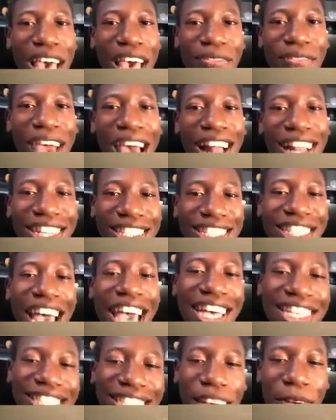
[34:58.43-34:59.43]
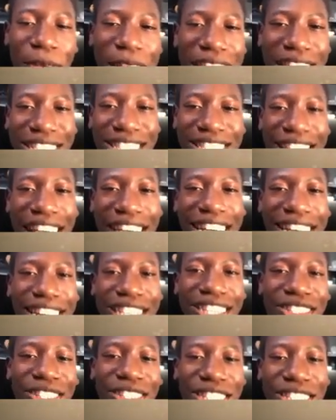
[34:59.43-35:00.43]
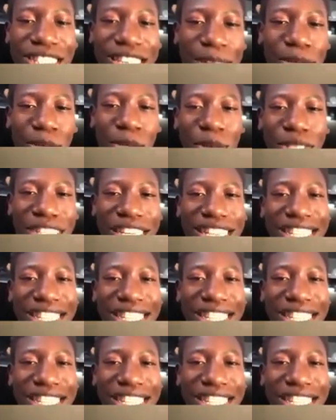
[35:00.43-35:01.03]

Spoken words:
You said Valentine's Day. Wait a second.